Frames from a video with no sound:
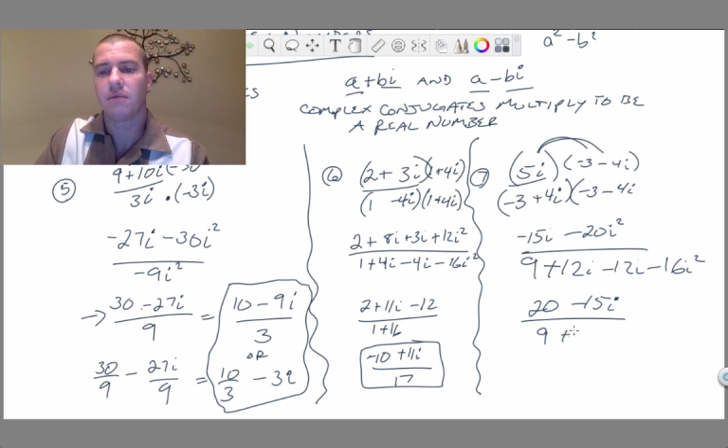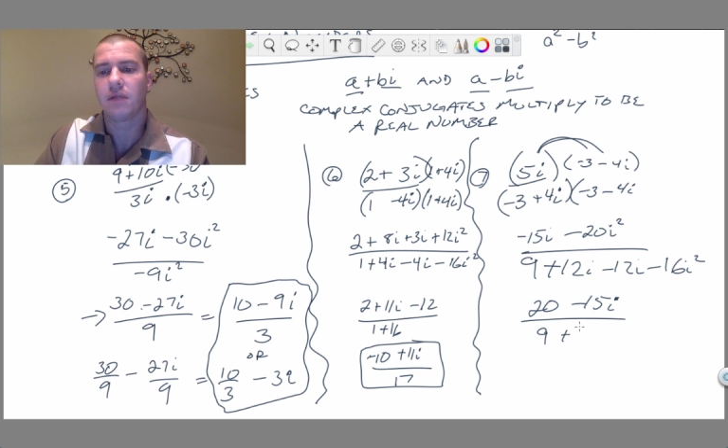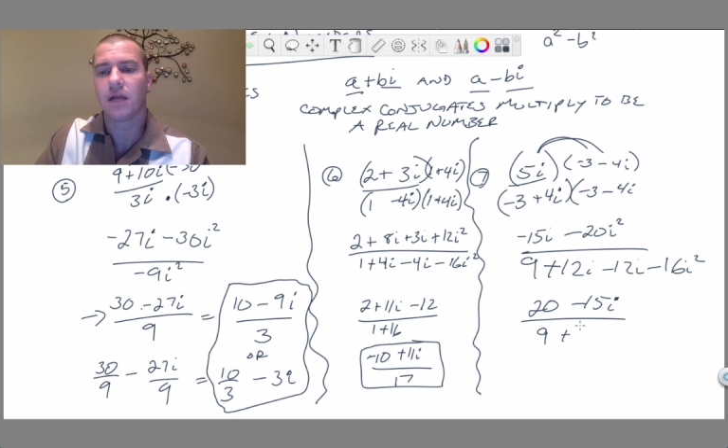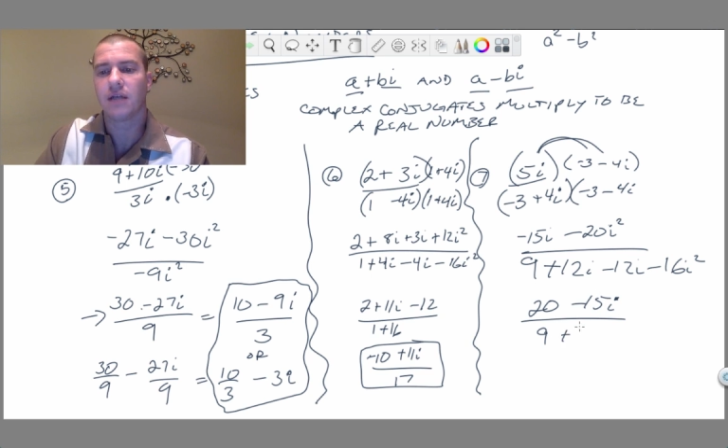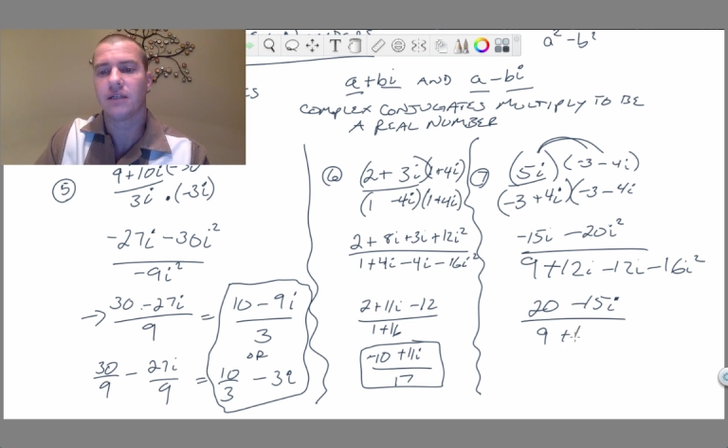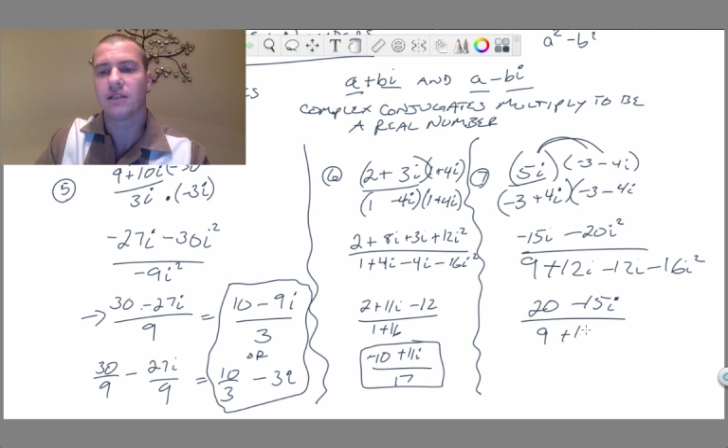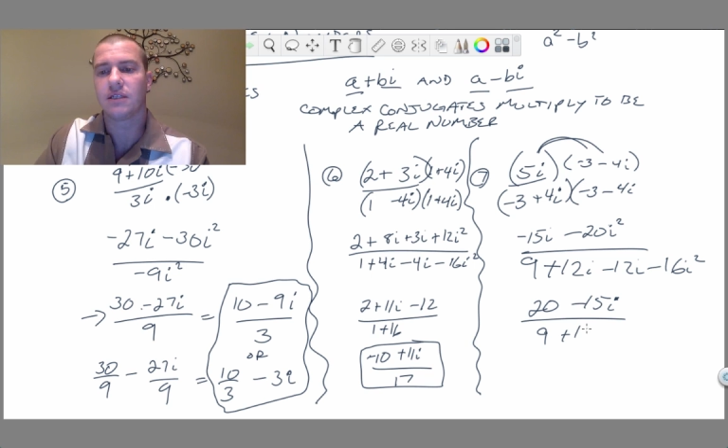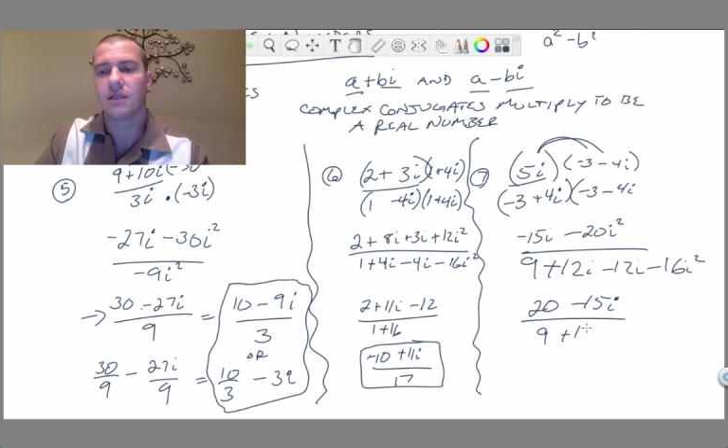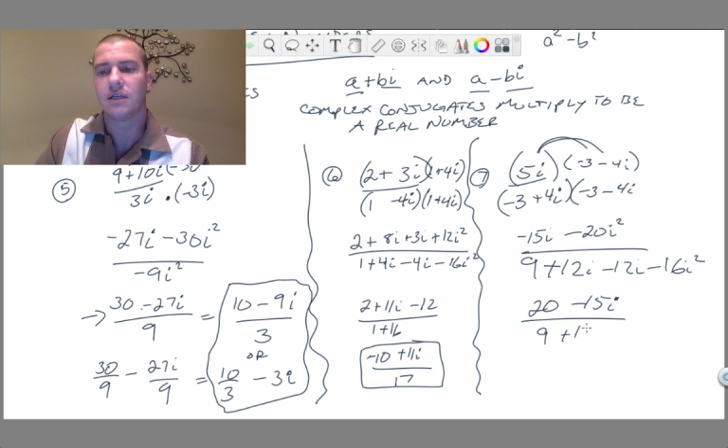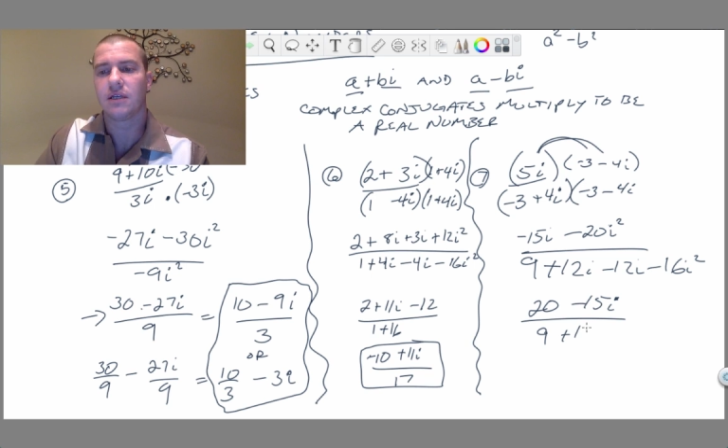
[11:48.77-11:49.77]
plus
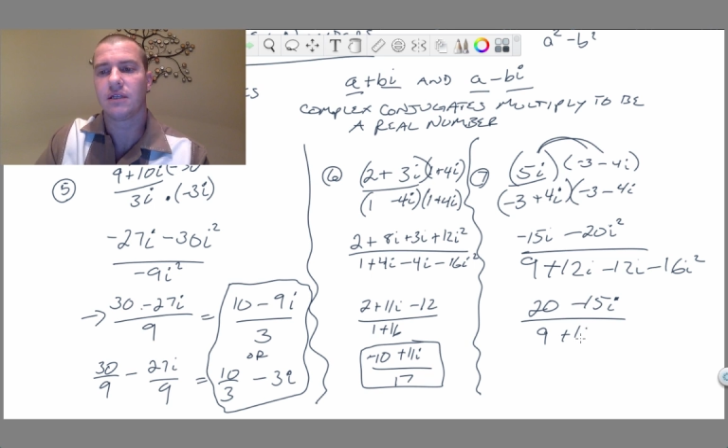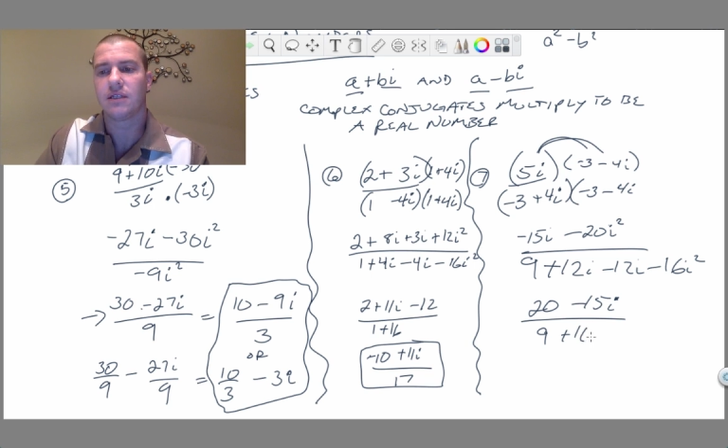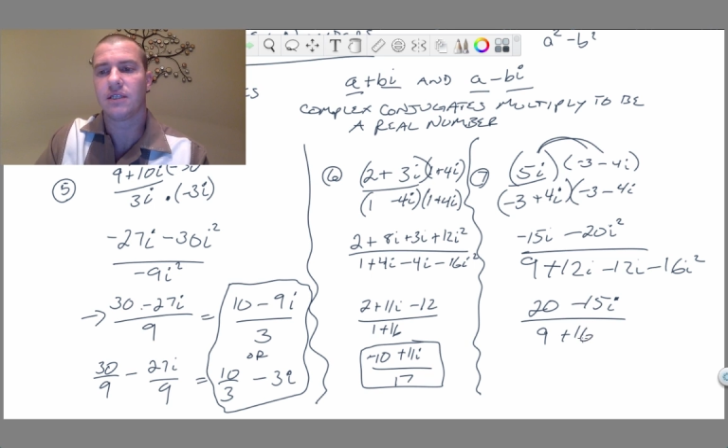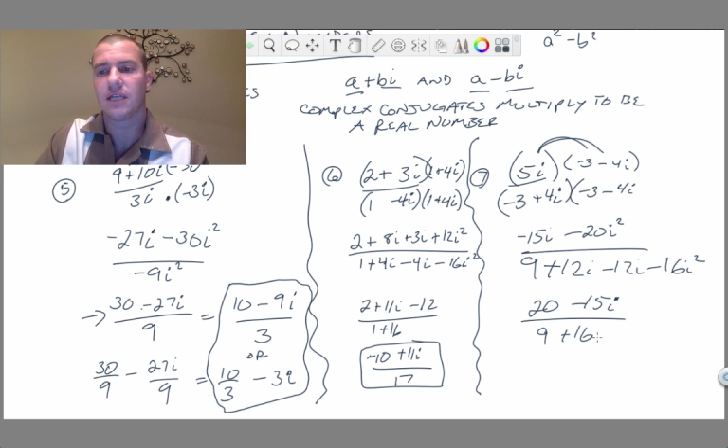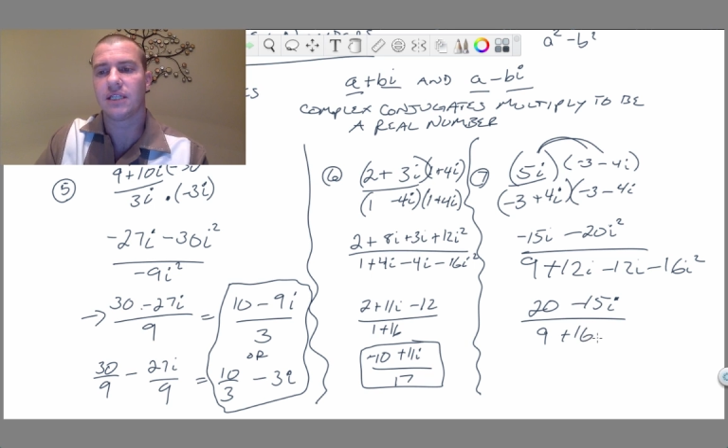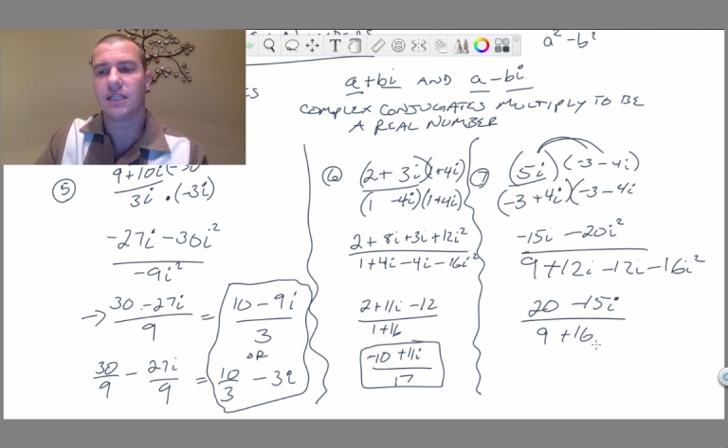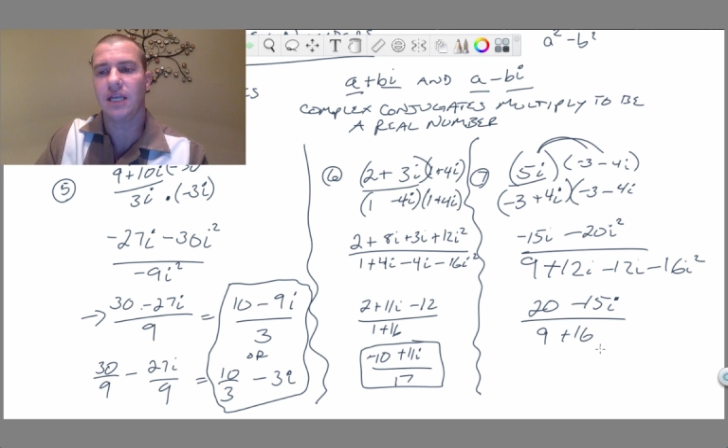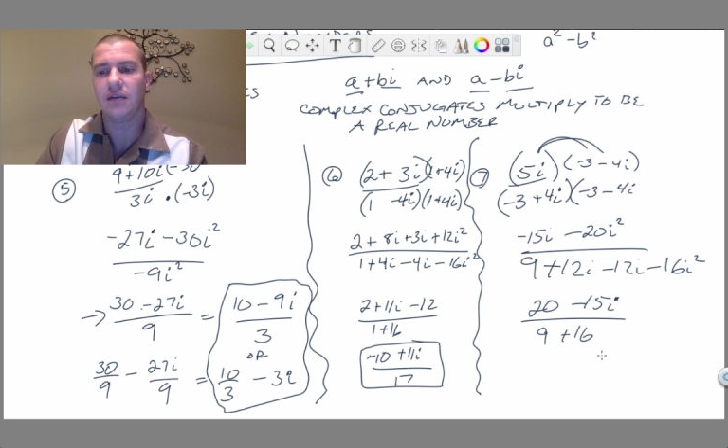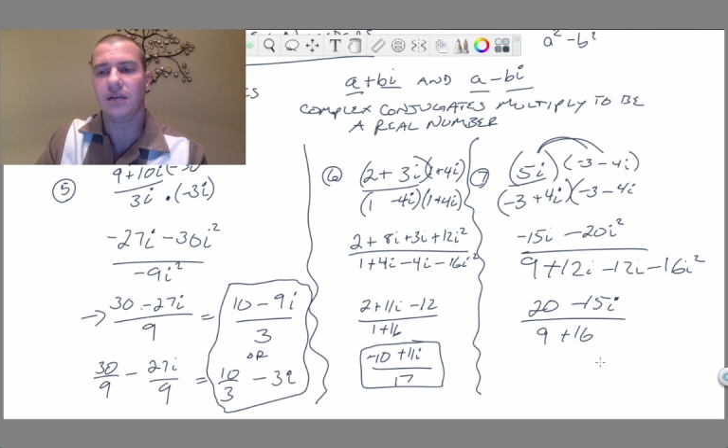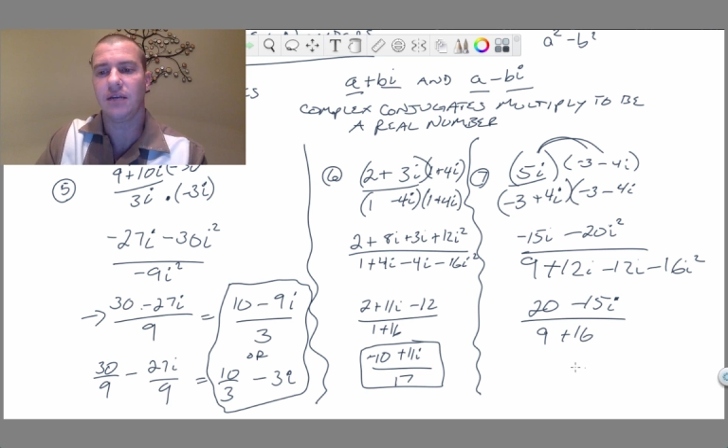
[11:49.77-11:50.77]

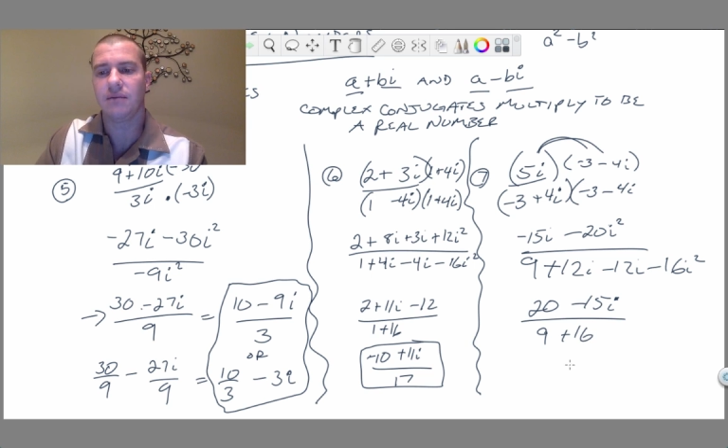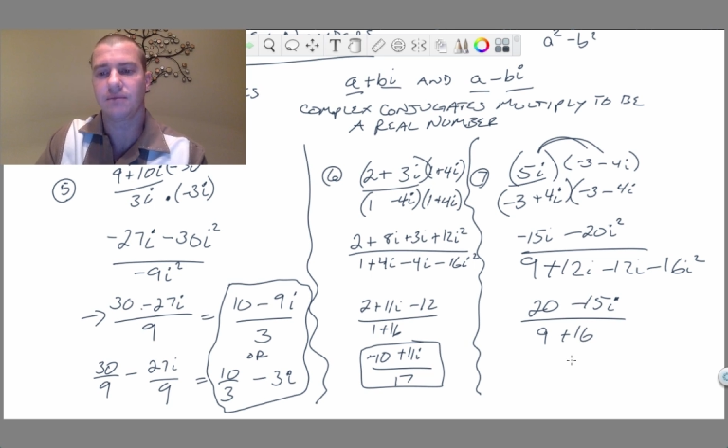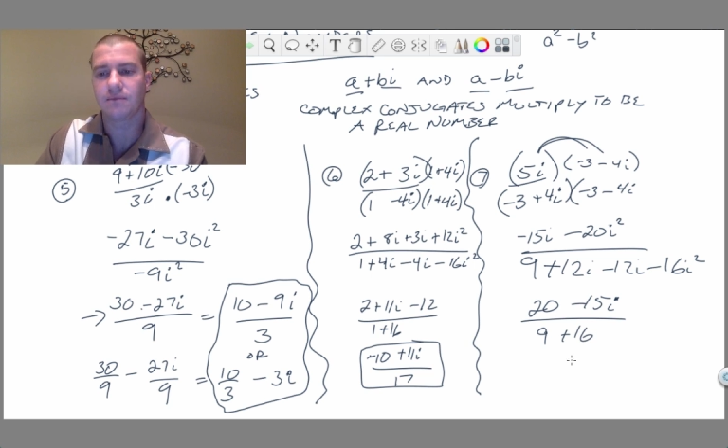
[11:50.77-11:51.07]
16.